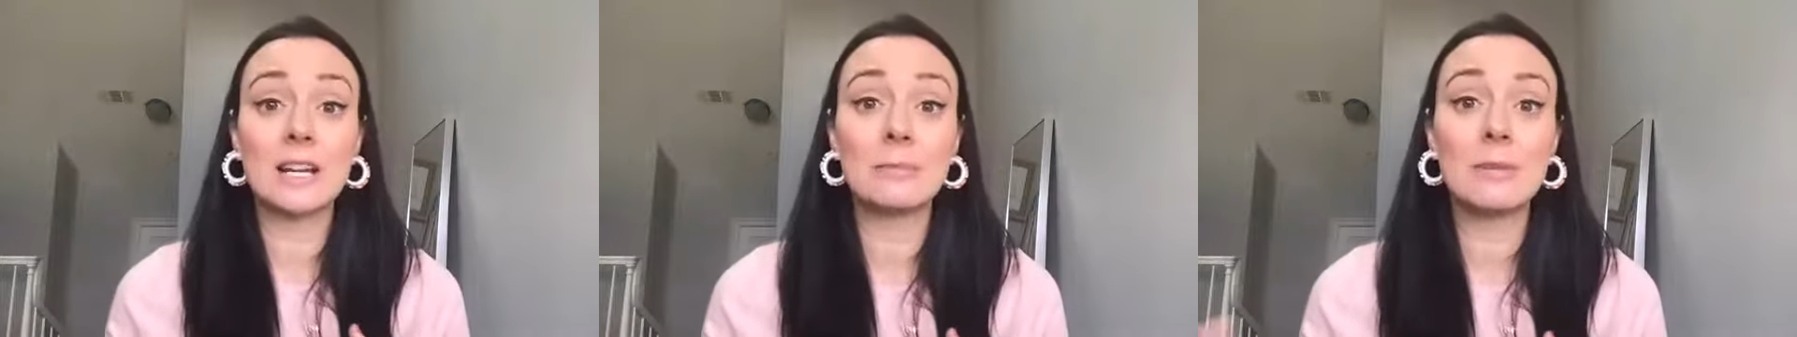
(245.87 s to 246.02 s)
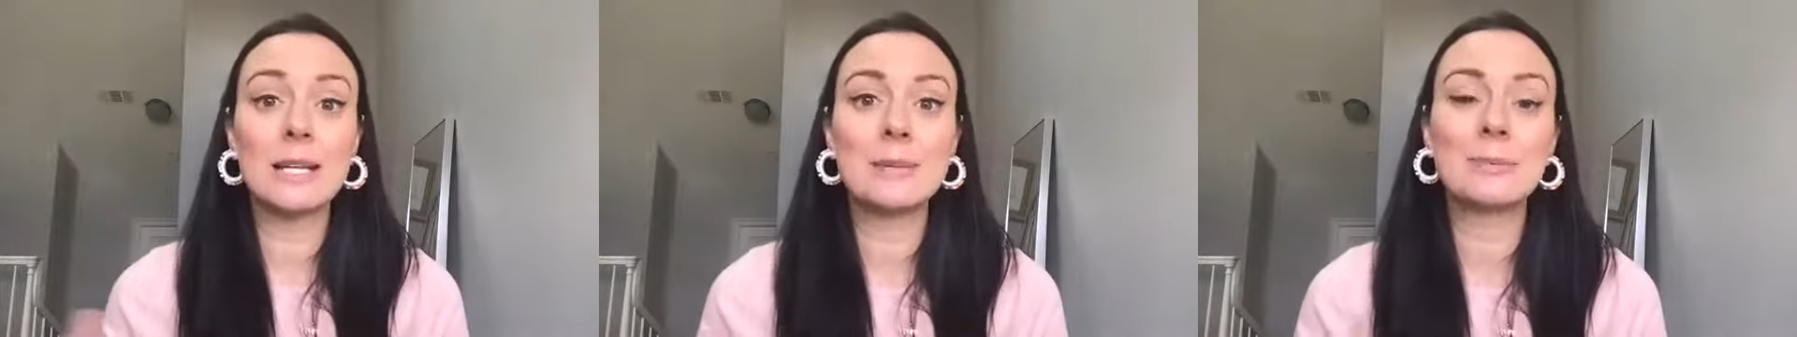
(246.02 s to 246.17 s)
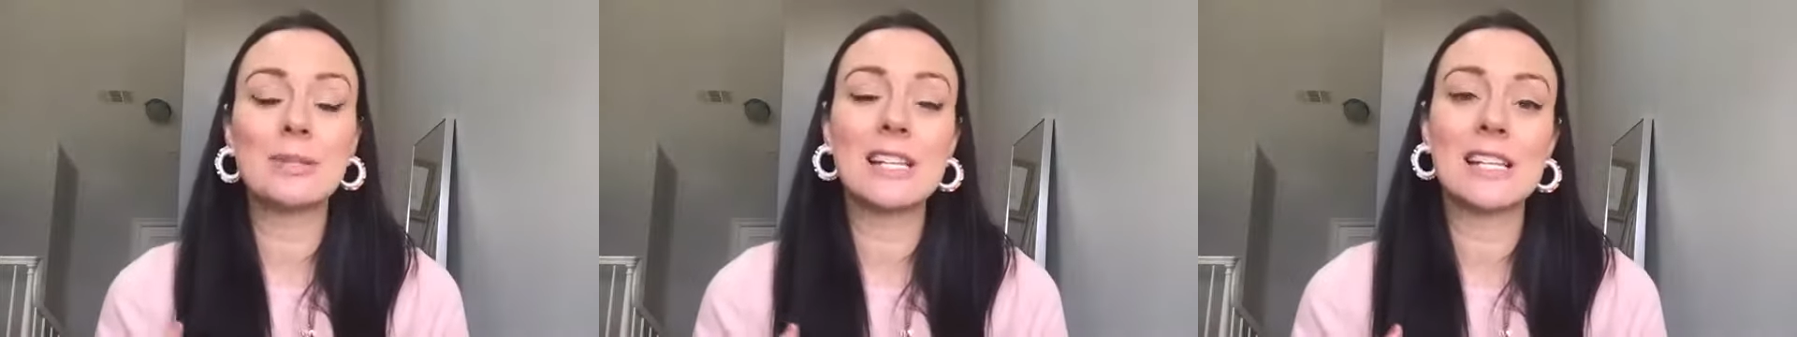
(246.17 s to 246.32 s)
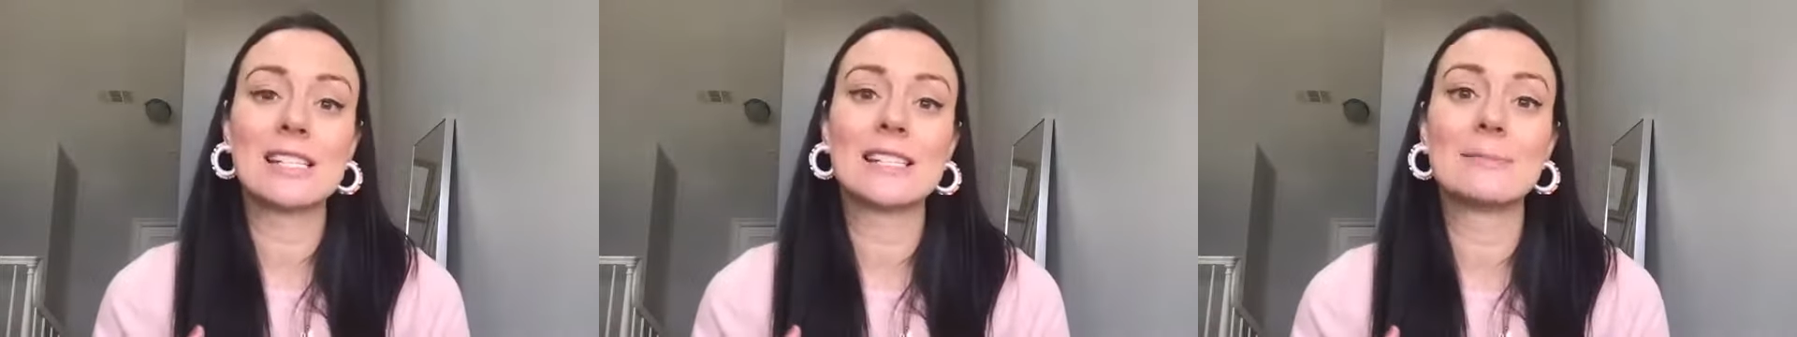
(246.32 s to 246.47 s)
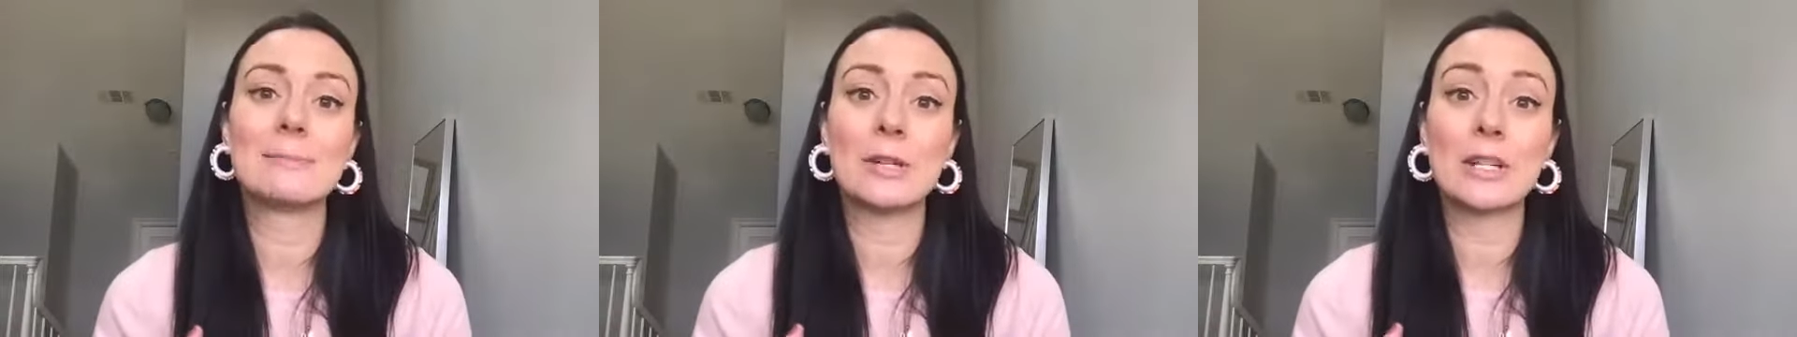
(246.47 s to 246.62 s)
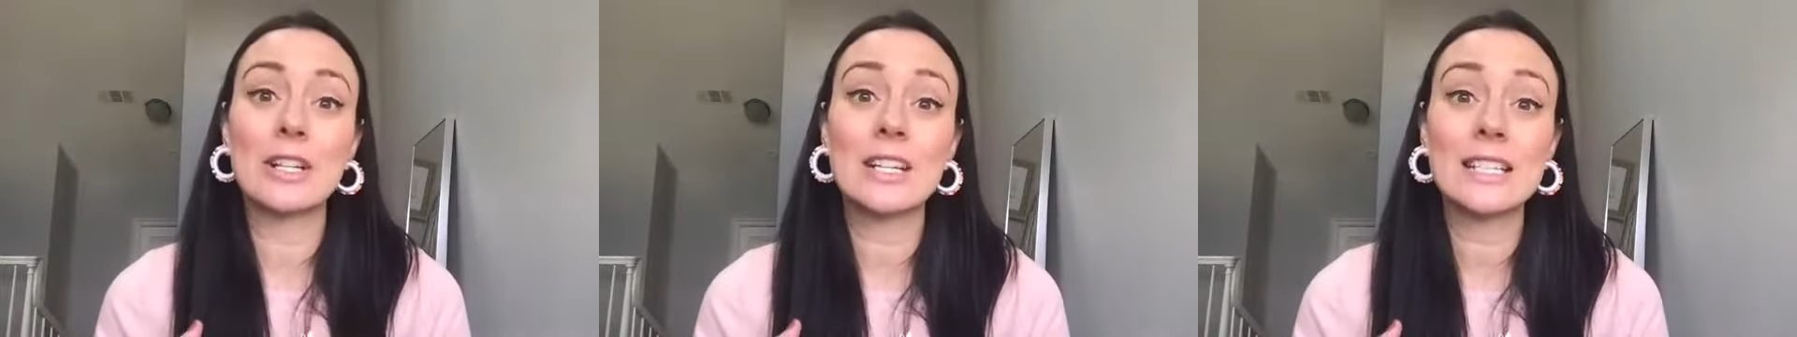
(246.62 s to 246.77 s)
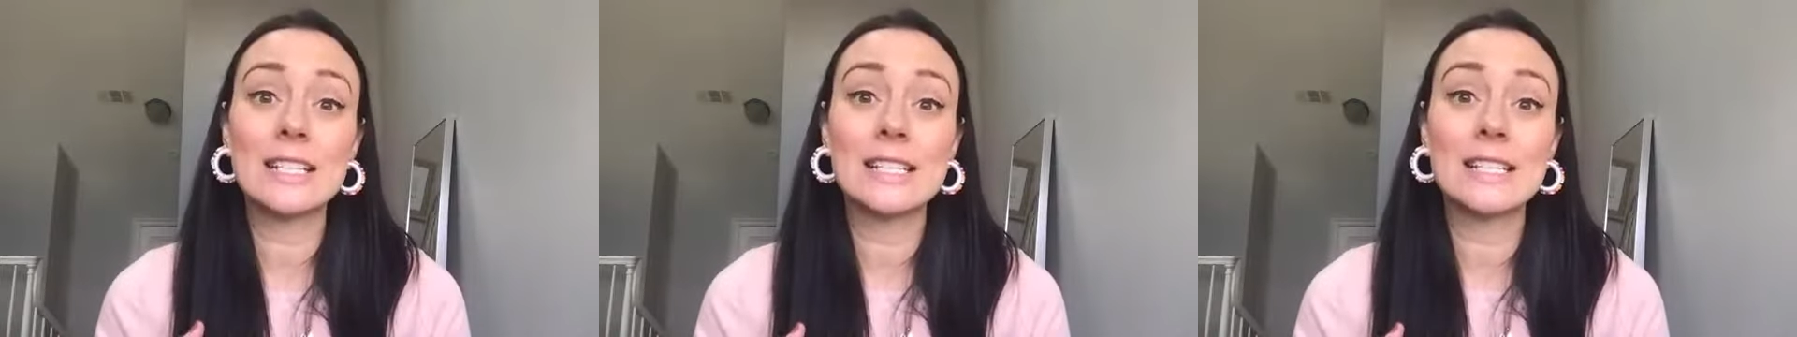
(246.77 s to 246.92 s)
of people
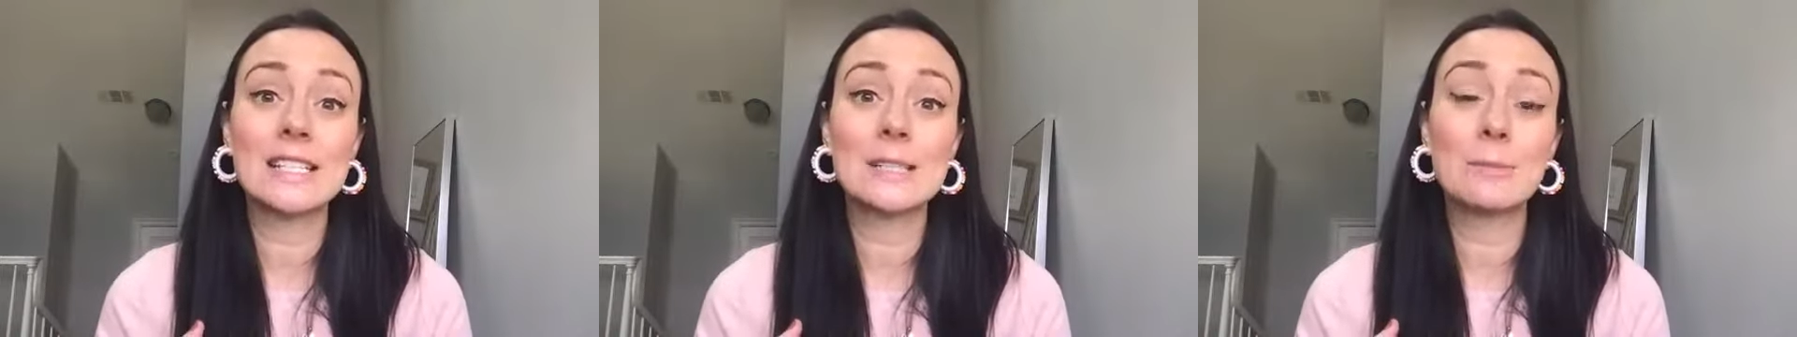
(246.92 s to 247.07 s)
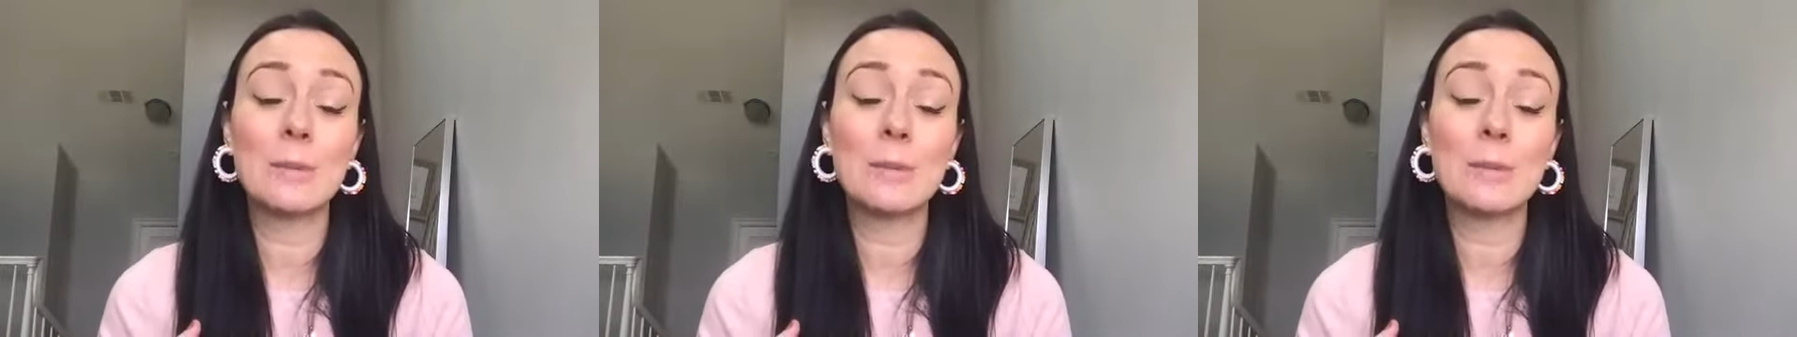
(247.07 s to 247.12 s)
experience this